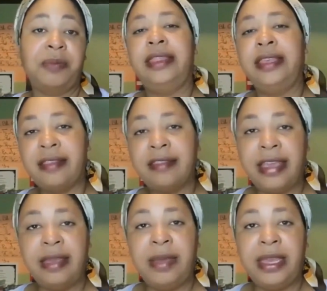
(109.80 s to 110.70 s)
This
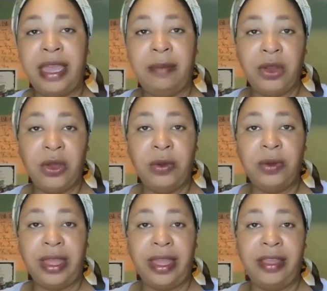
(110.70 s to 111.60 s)
day became
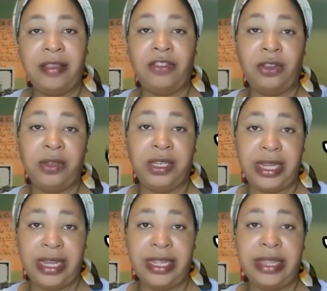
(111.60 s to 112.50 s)
known as
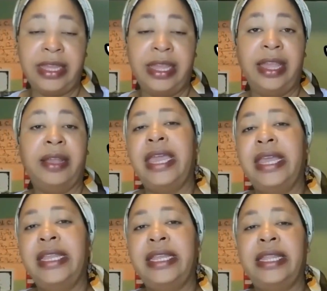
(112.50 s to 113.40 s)
Juneteenth,
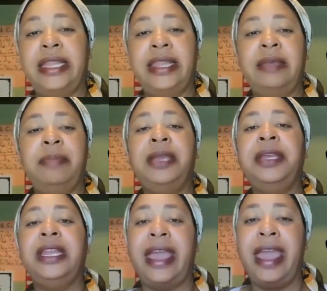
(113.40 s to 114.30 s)
and the
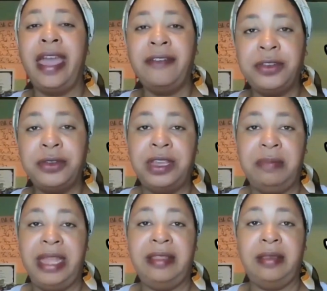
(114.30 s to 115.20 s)
period after
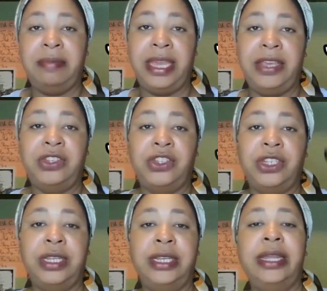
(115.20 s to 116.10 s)

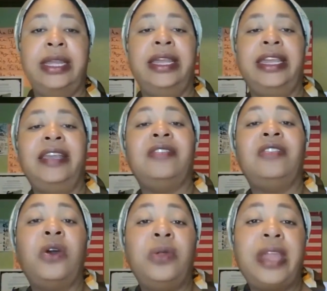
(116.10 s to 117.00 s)
emancipation is
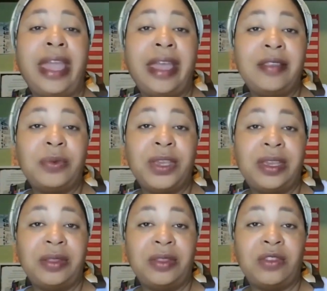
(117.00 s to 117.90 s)
known as
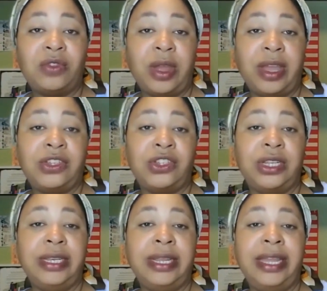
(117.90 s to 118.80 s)

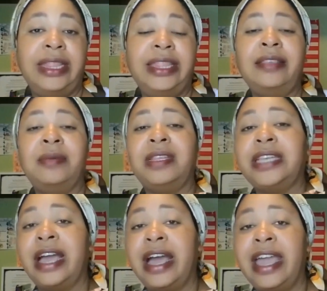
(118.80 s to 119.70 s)
Reconstruction. And this was a
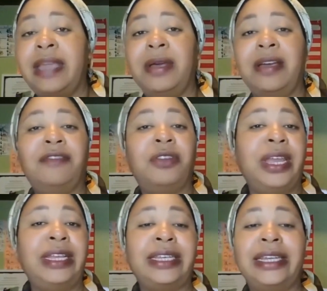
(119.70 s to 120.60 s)
time of
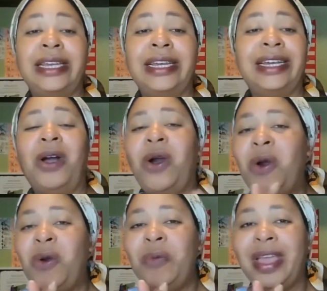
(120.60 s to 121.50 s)
great
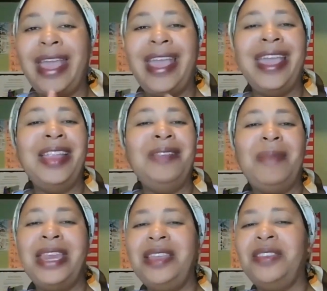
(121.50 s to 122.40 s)
hope and many